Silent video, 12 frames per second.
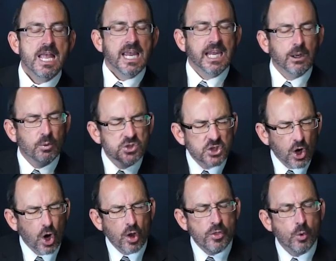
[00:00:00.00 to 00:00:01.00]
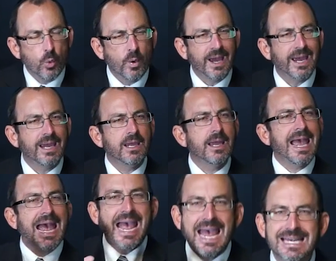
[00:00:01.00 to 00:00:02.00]
He was on the way
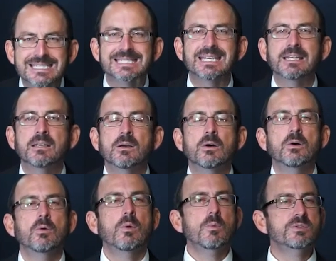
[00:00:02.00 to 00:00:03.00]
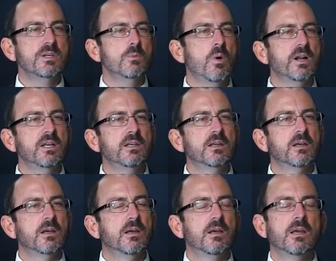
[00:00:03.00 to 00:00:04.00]
asking. What was he wanting?
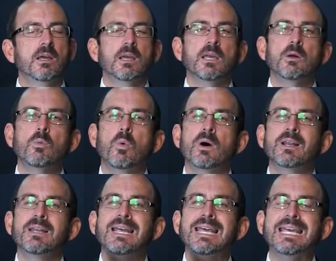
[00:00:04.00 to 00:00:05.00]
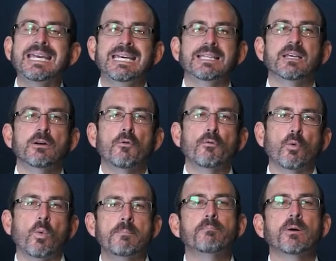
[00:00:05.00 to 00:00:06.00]
He wanted healing. For
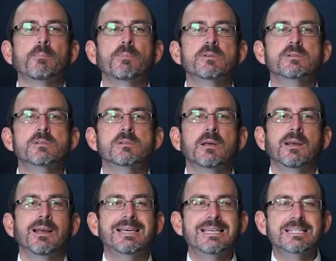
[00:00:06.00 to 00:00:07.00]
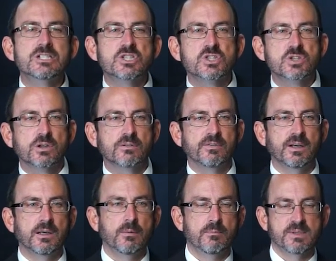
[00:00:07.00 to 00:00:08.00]
what purpose?
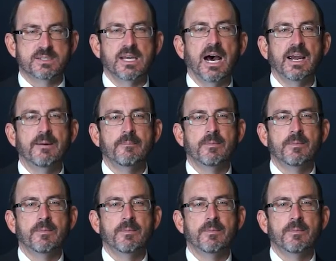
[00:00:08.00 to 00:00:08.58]
Serving Messiah.